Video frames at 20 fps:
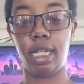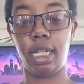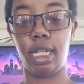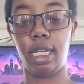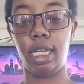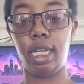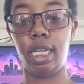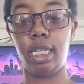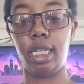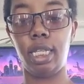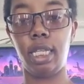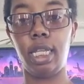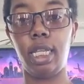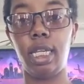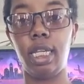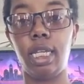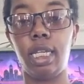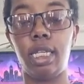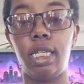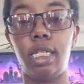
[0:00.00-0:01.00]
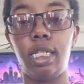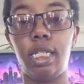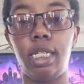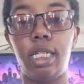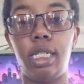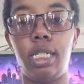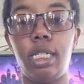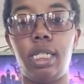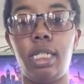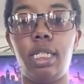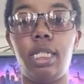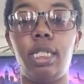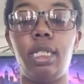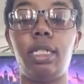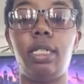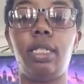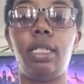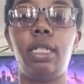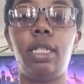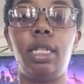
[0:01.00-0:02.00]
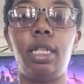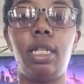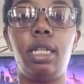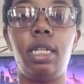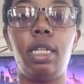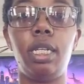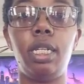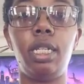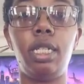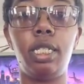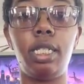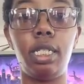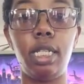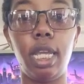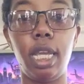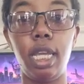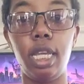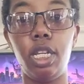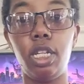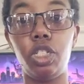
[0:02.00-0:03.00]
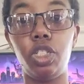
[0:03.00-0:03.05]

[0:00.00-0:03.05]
take this. Take